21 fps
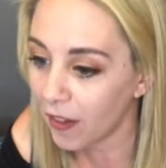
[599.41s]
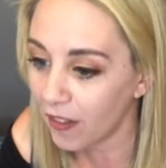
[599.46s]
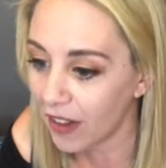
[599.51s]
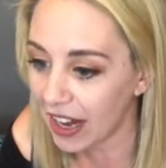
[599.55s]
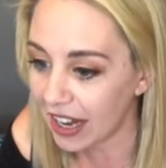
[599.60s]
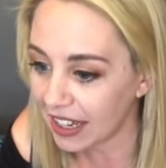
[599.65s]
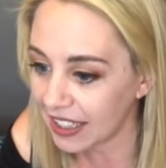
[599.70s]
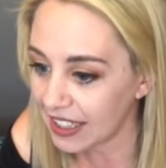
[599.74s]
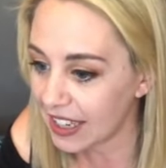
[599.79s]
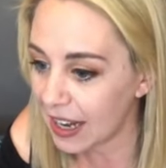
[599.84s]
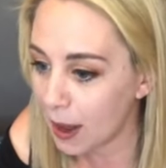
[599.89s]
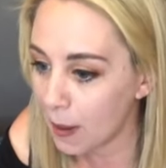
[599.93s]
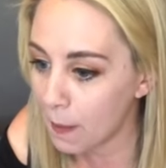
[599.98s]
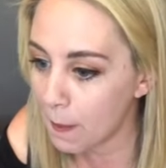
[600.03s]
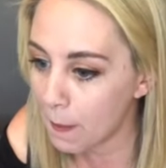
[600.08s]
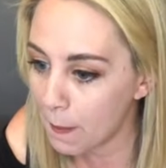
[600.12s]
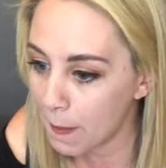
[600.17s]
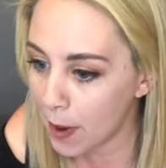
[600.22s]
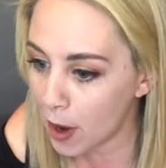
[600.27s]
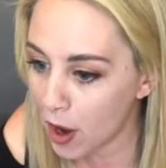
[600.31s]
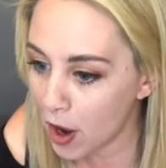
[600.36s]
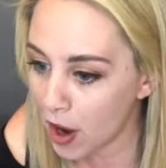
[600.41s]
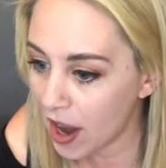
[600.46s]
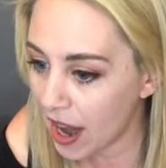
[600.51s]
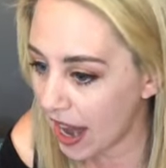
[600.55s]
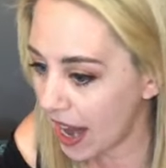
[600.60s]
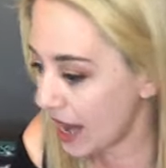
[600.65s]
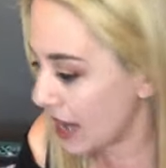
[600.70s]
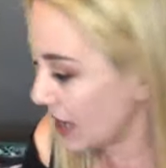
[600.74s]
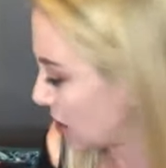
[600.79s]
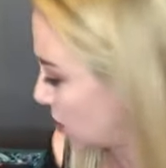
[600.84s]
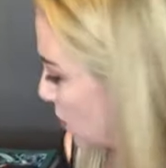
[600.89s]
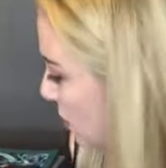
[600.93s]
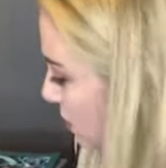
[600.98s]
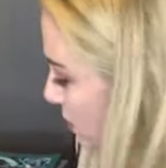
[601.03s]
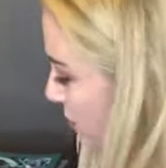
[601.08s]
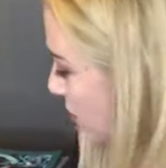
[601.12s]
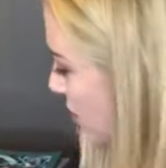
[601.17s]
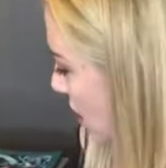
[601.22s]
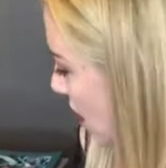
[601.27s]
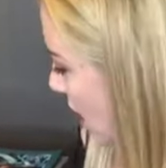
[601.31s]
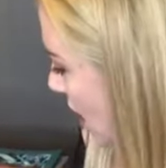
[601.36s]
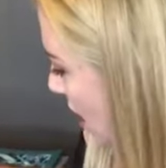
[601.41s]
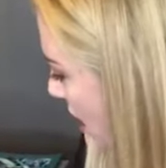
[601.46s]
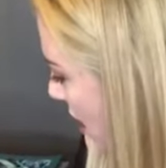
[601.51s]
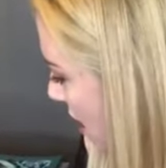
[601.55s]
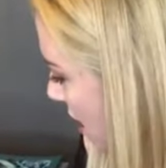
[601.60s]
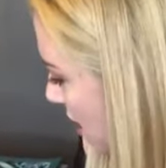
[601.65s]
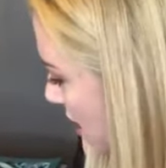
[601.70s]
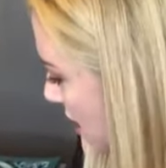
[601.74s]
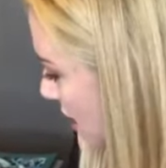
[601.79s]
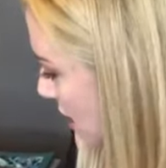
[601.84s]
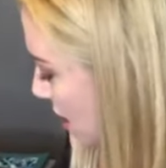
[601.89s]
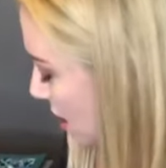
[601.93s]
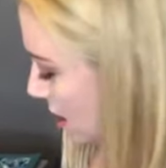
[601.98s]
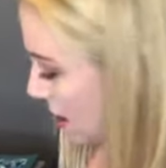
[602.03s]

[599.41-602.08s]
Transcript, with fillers: all right, number eight, we've got